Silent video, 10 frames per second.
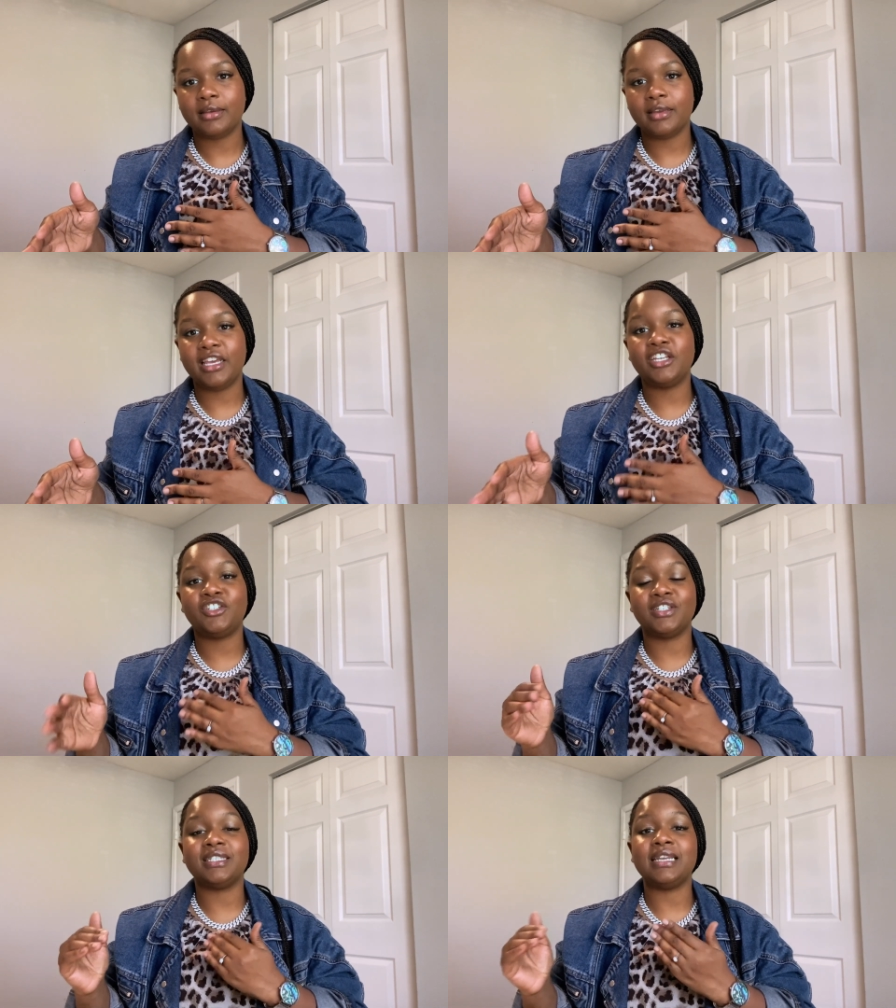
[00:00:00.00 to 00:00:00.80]
It's
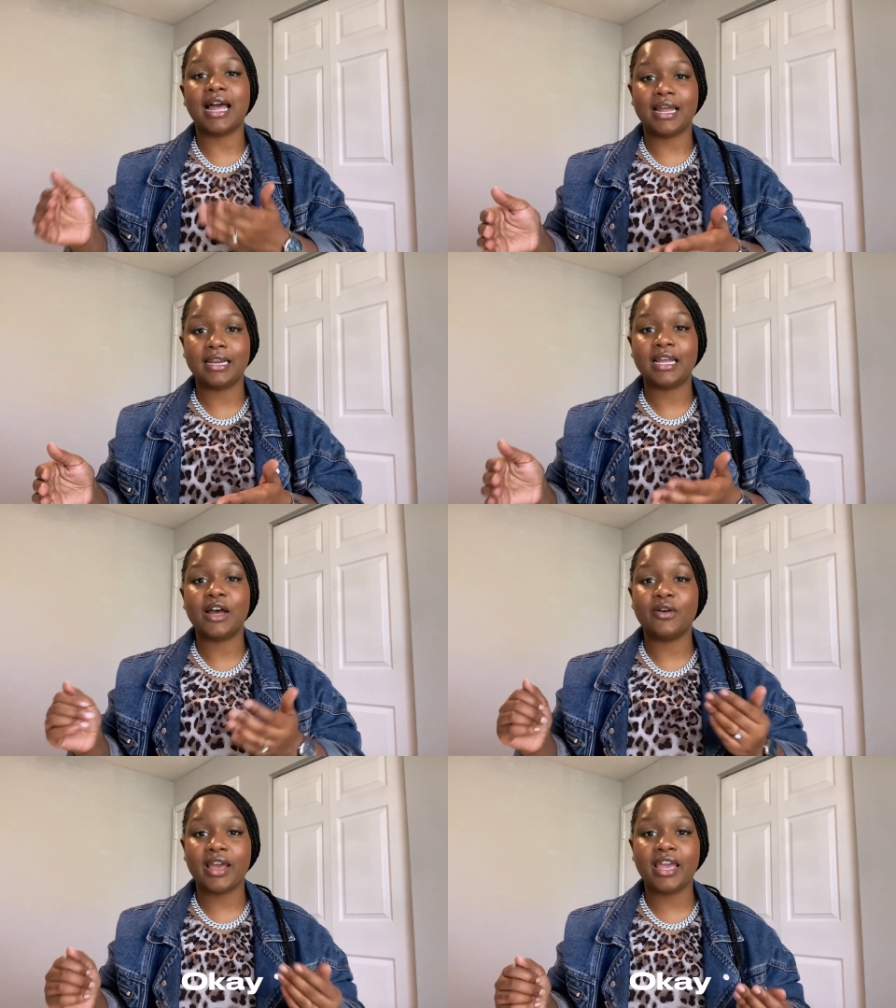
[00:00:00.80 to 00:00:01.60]
just not,
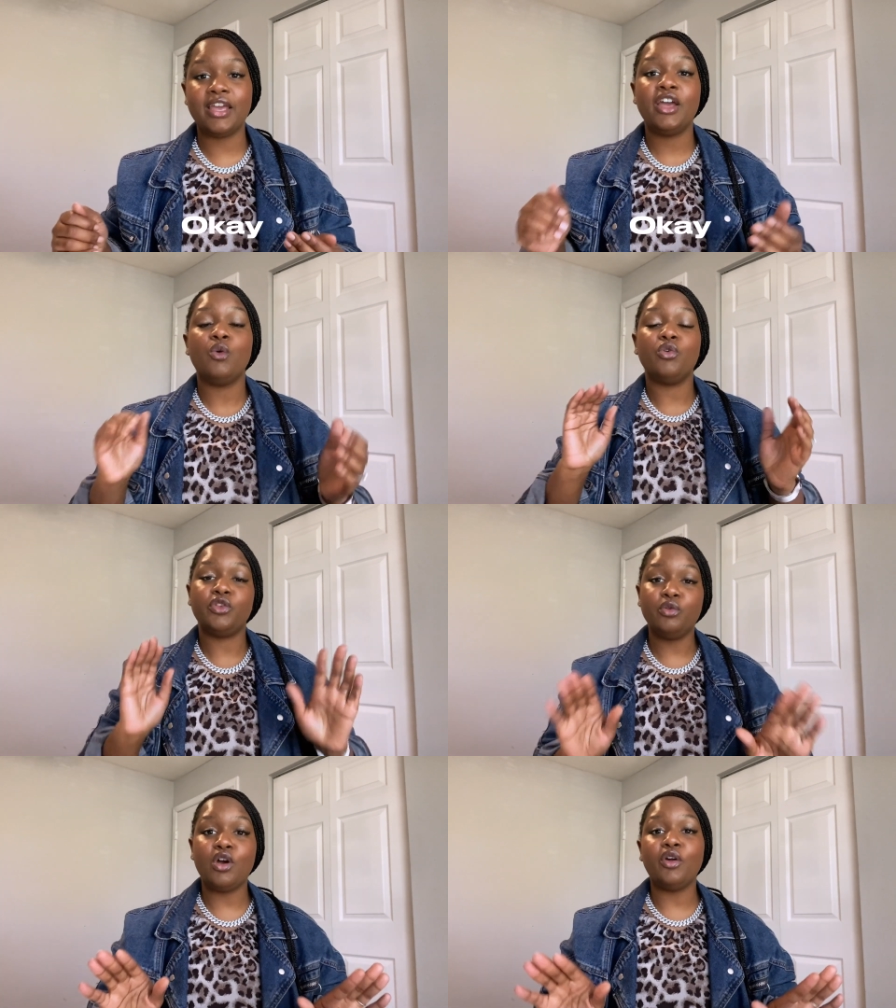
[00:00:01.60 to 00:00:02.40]
okay? When
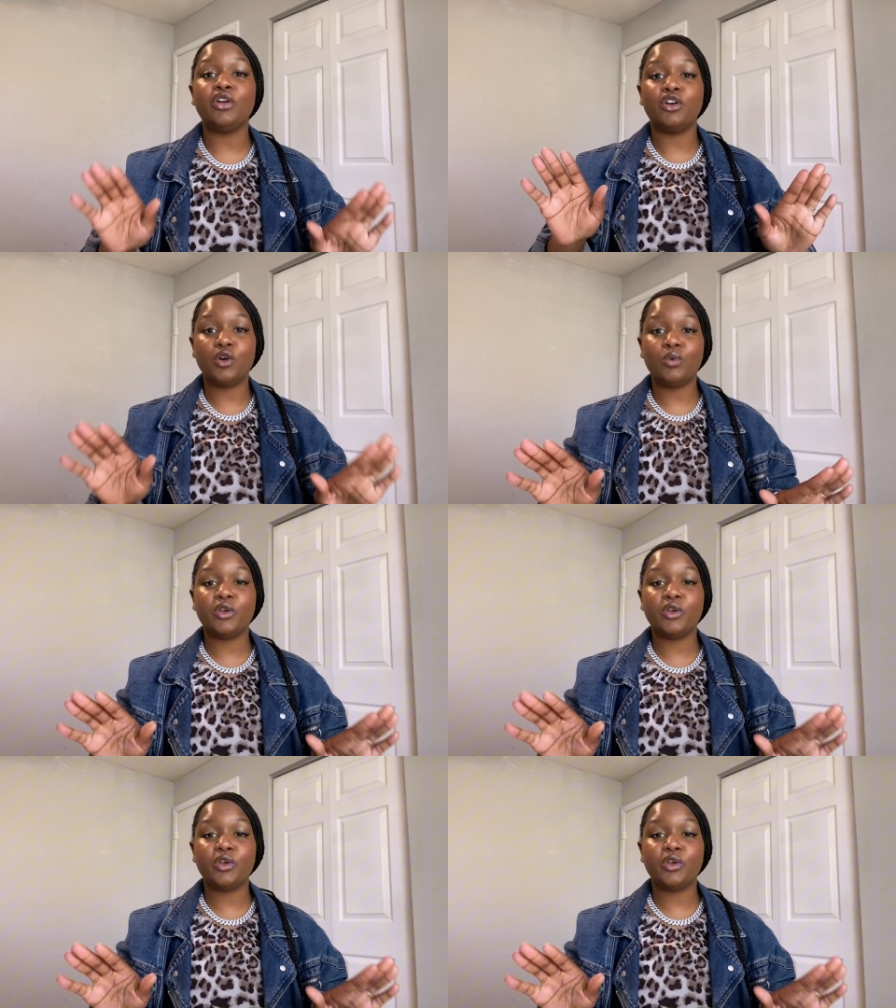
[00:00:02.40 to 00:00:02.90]
you go to Goodwill,